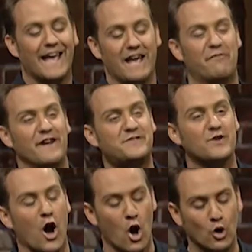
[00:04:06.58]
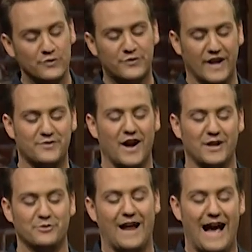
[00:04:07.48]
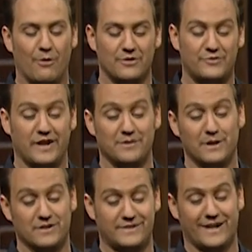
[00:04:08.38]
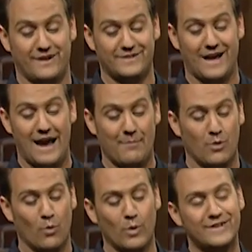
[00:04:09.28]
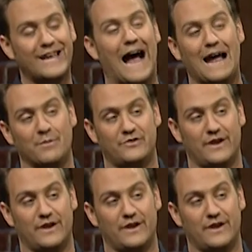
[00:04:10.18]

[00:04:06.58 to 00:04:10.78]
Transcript: If it's 0600 hours in military time, what time is